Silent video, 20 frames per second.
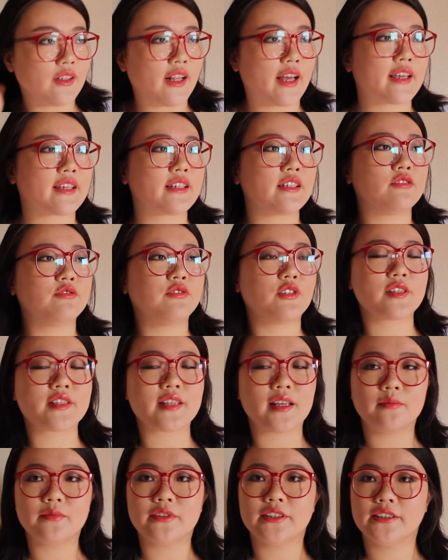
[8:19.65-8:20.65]
like for
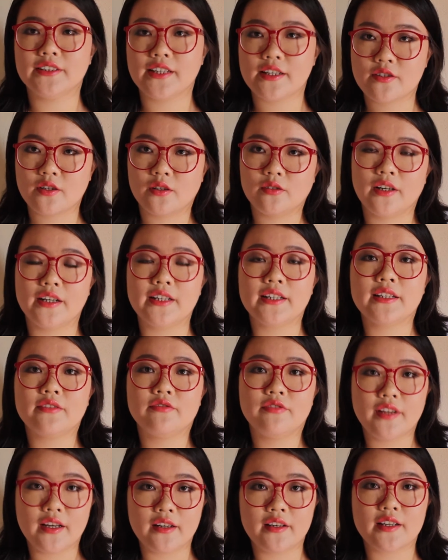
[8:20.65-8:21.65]
something that's already
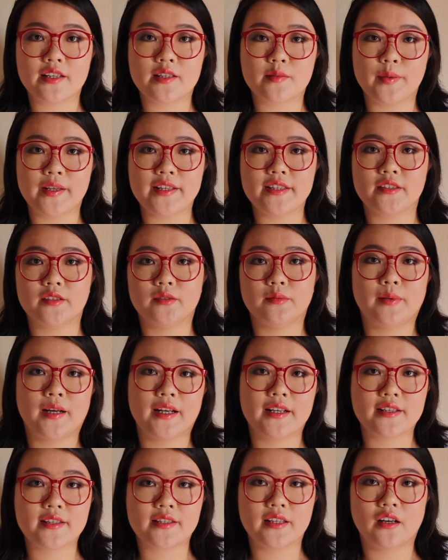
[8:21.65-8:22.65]
very expensive
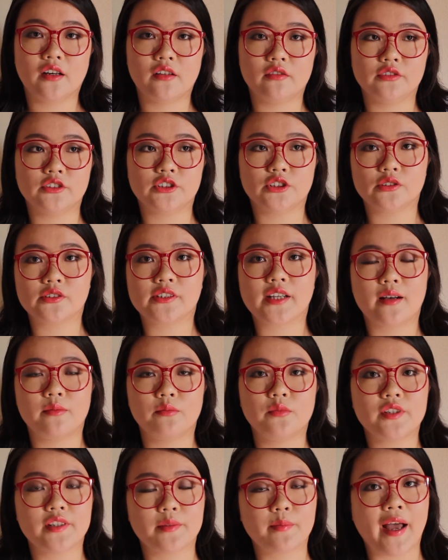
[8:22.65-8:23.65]
by itself, it should
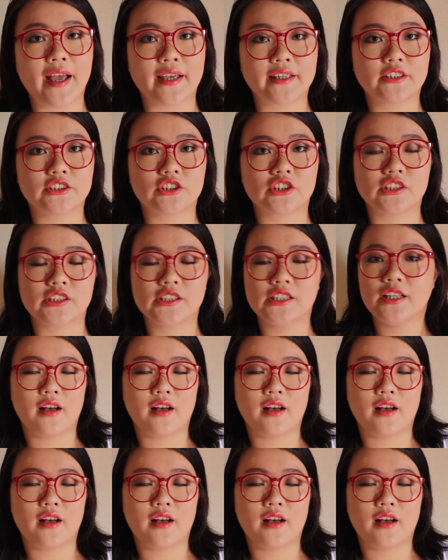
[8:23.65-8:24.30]
come with the packaging.